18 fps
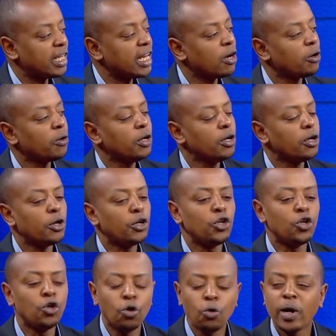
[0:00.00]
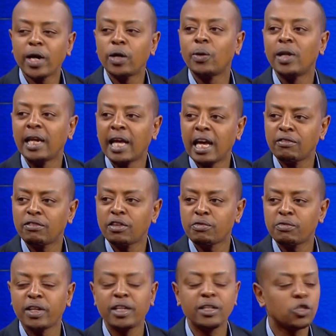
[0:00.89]
Now, no one will ever
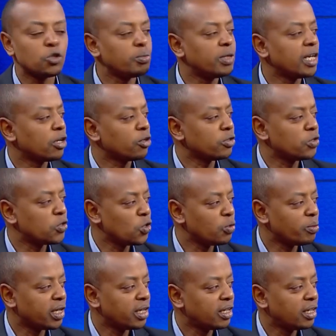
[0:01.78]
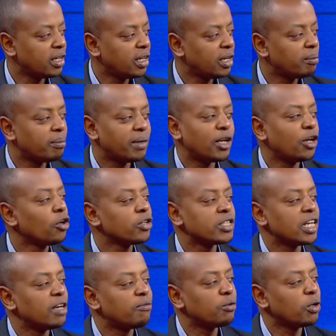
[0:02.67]
fail to be a consumer, right. but
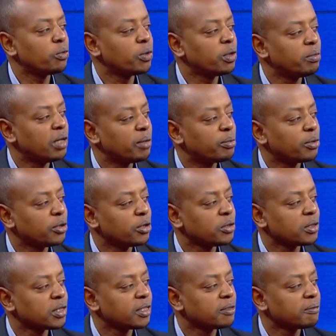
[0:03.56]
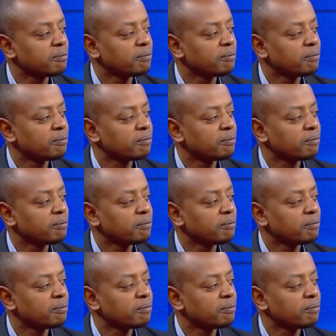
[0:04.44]
not everyone will be a producer.